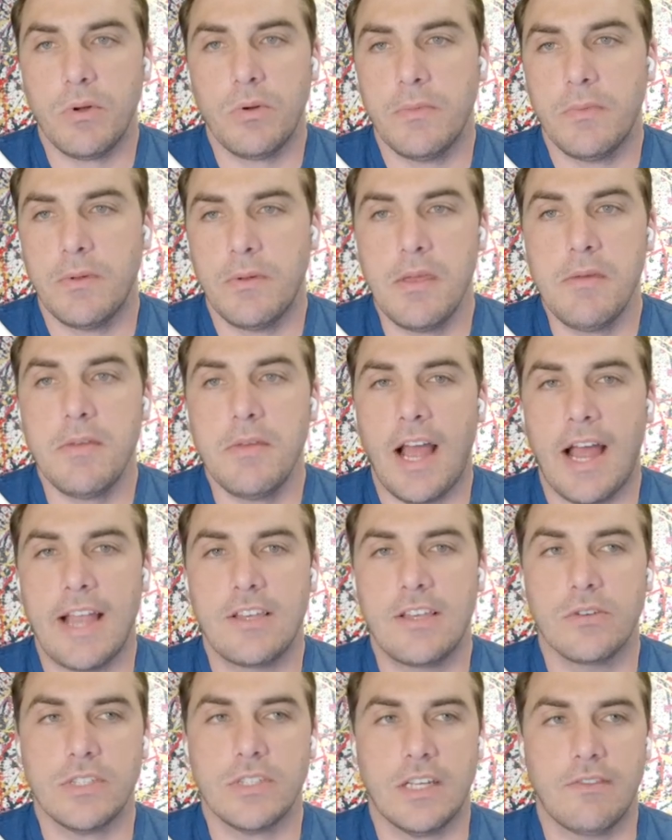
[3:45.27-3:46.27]
Maybe I
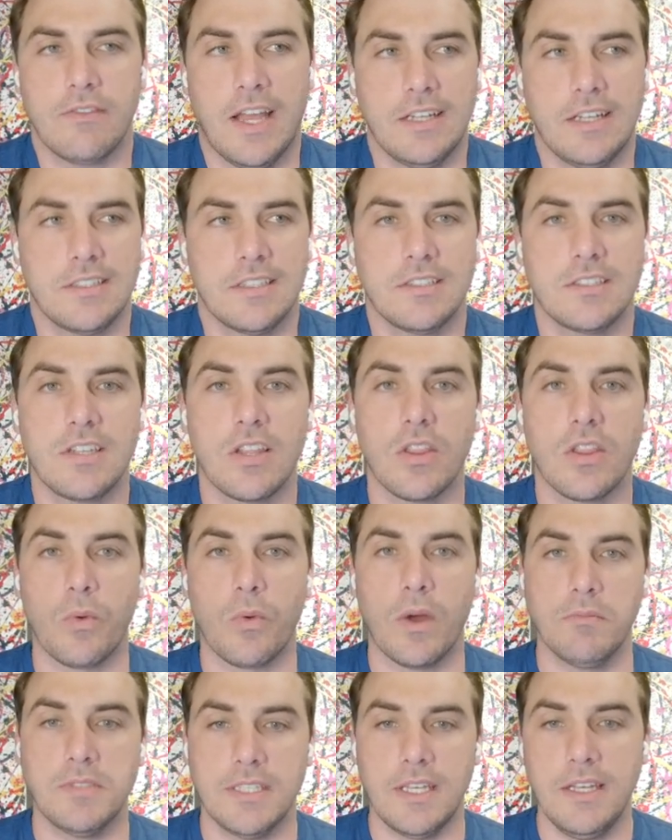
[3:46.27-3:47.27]
don't have access to the
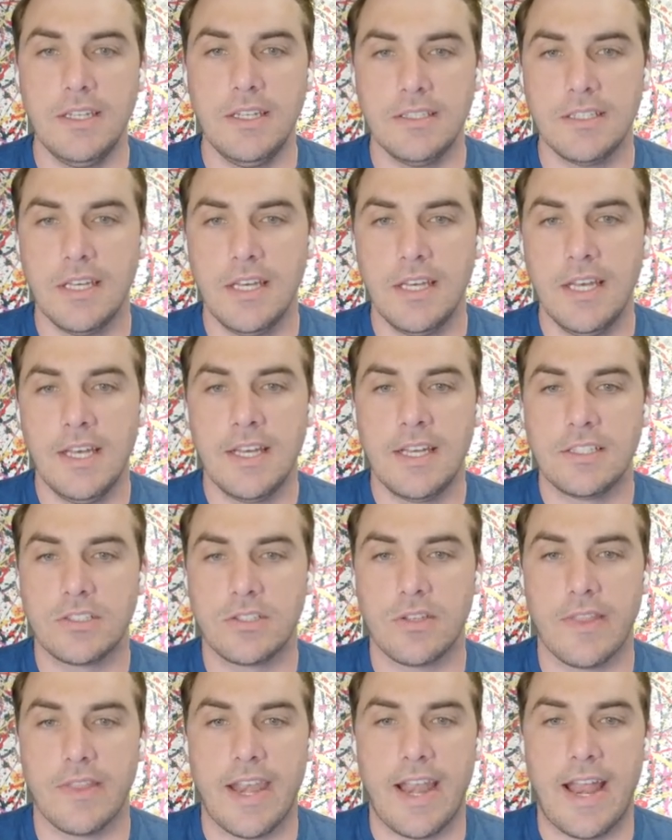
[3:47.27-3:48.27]
website
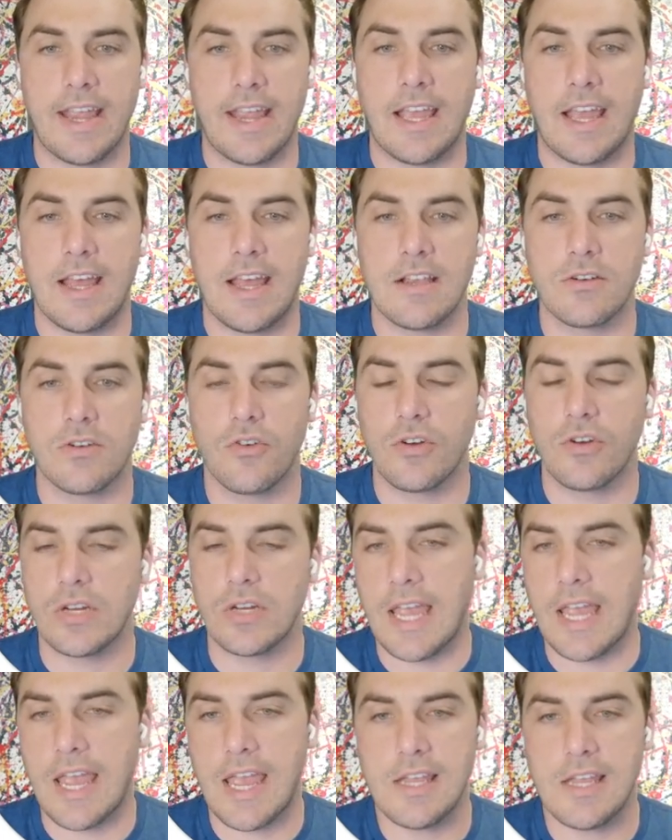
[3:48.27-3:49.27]
so that I can
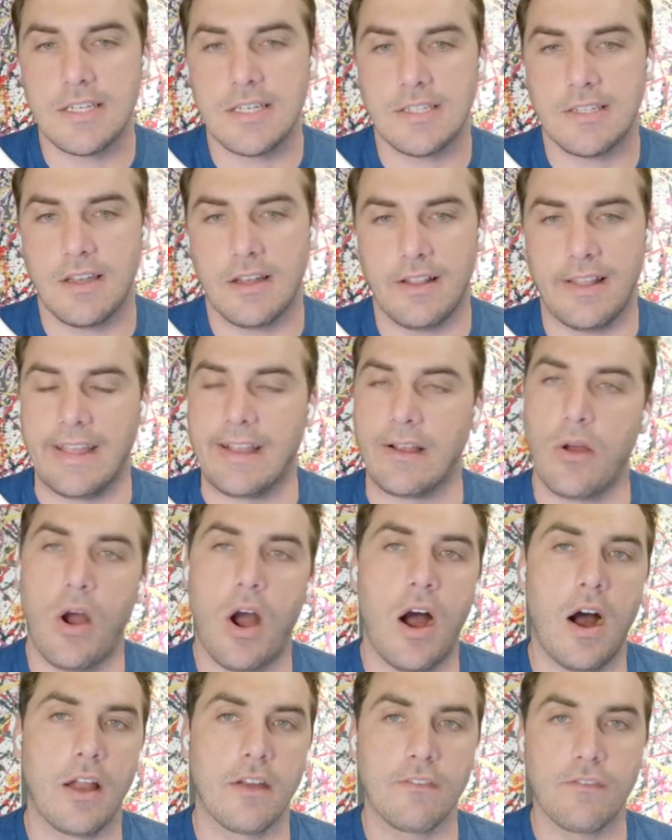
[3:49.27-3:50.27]
create like
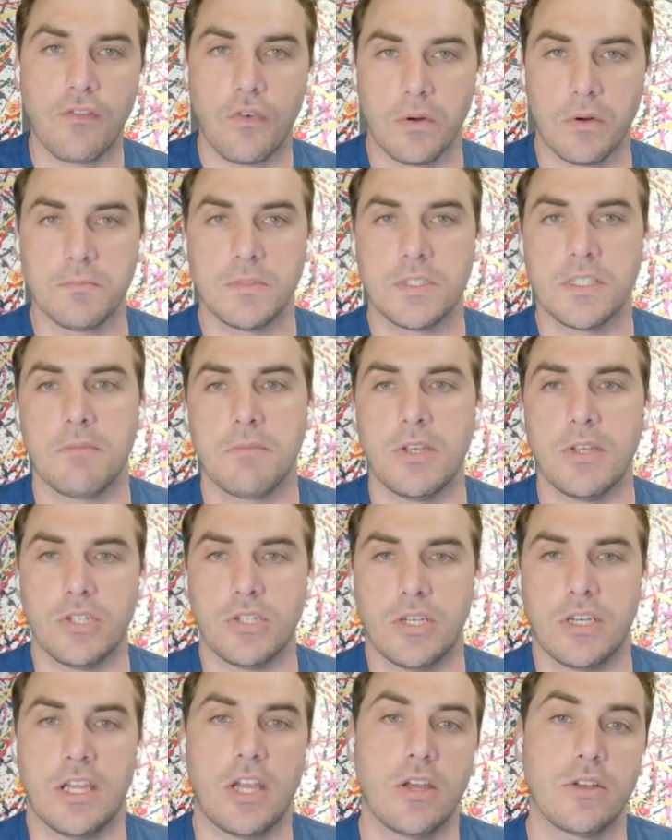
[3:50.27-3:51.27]
on form
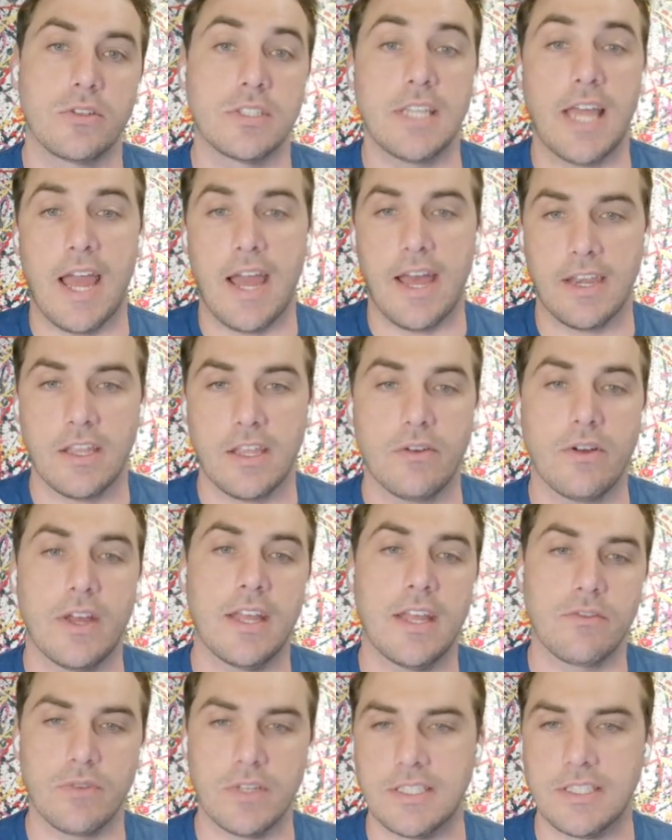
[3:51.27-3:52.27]
submission. It goes to Attio
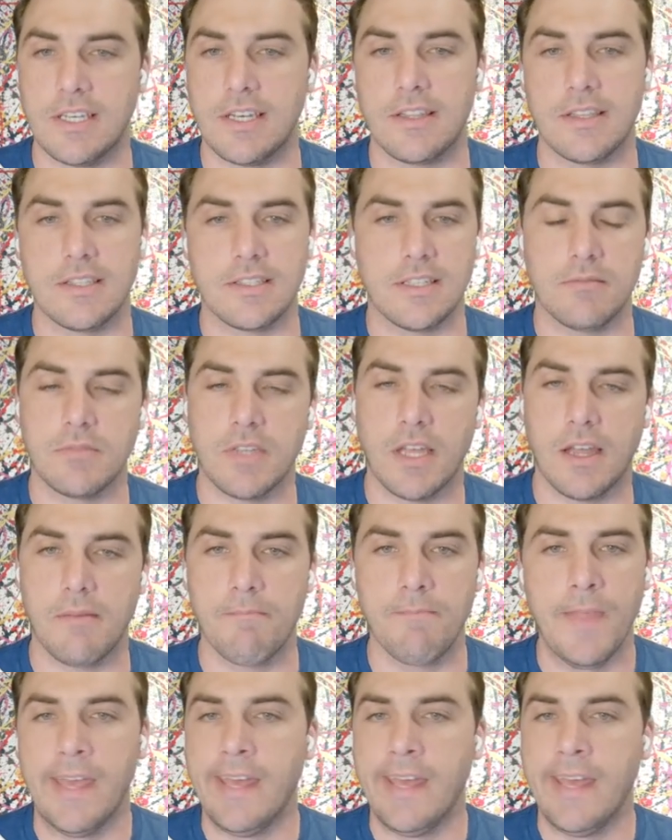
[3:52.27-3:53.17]
and Resend at the same time.